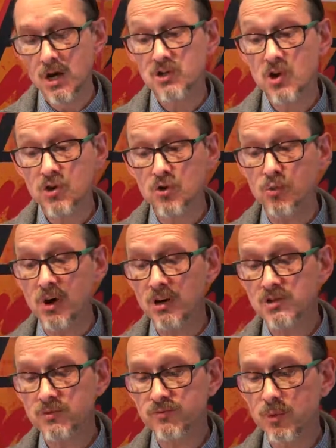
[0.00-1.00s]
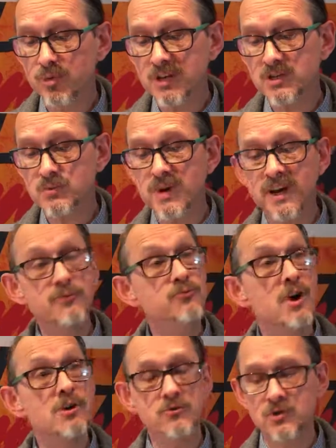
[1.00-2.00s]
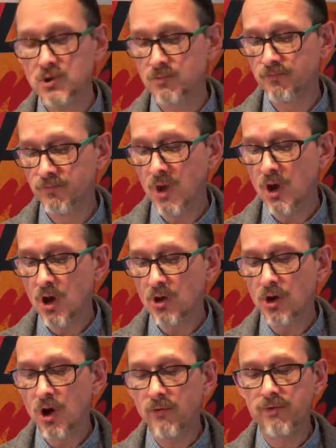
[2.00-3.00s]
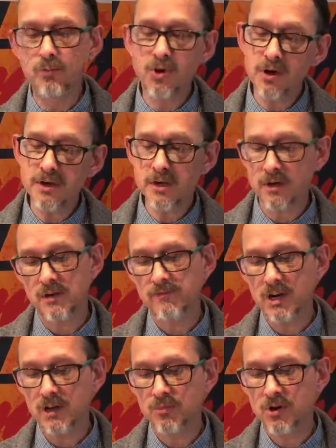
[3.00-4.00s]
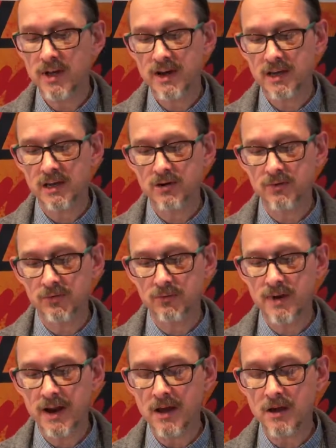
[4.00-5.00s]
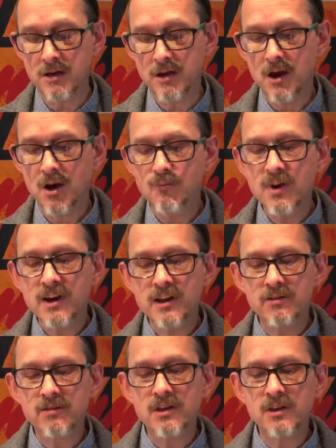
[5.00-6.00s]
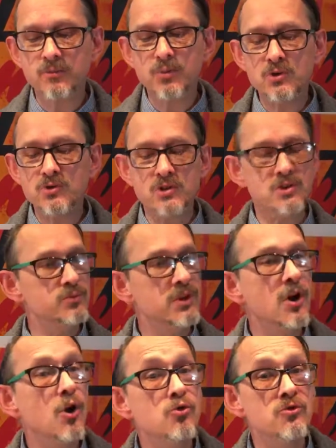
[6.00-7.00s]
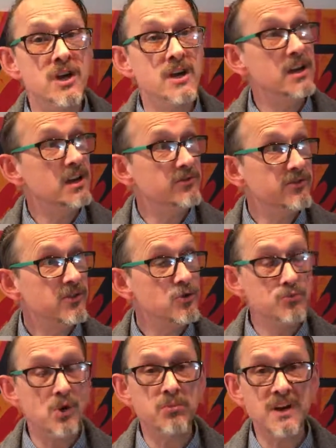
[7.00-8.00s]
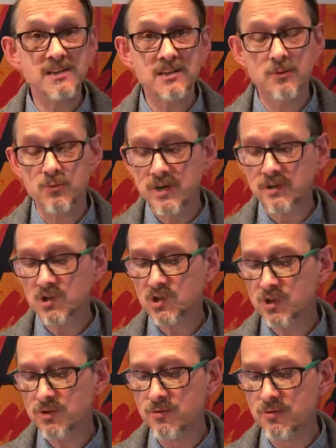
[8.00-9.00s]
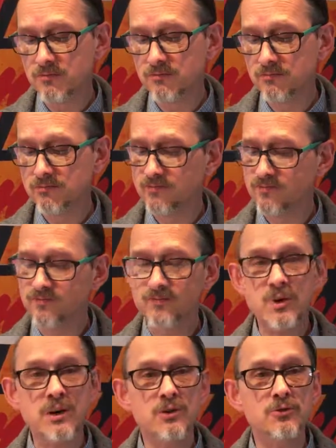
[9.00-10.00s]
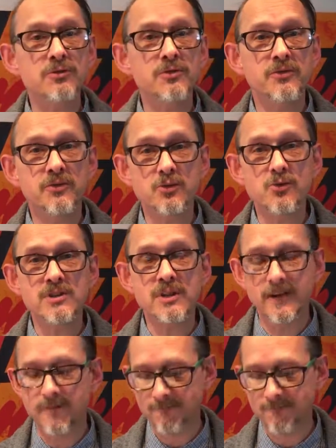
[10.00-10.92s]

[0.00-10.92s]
Cycle paths have replaced main roads. The hover bike, invented by that kid off the Renner, are really a thing of beauty to behold, and fueled by plastic waste too. Well, who'd have thought it?